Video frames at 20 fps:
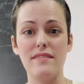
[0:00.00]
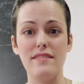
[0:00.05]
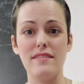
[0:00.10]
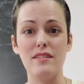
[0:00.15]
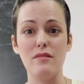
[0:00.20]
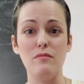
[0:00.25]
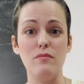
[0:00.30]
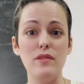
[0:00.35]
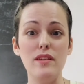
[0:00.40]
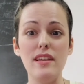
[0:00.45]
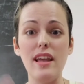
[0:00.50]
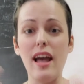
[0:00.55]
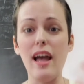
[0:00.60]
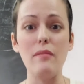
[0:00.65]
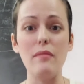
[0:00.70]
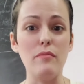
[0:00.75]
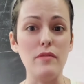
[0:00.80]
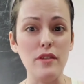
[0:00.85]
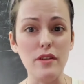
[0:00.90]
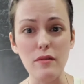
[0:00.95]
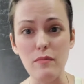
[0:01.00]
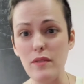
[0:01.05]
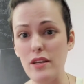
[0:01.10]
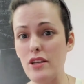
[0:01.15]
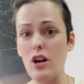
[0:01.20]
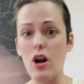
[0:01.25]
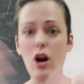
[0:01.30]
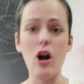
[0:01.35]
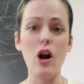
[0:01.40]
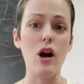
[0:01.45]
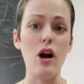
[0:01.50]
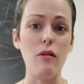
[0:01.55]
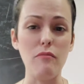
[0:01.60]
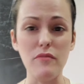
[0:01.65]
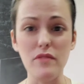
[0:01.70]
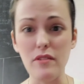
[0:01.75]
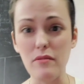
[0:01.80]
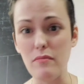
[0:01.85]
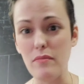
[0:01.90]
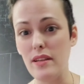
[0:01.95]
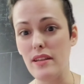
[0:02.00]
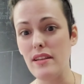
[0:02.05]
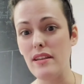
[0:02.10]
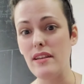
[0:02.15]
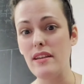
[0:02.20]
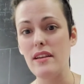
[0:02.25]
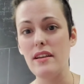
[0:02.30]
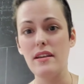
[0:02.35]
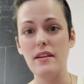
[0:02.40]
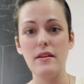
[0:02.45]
to be happy, to be calm, to be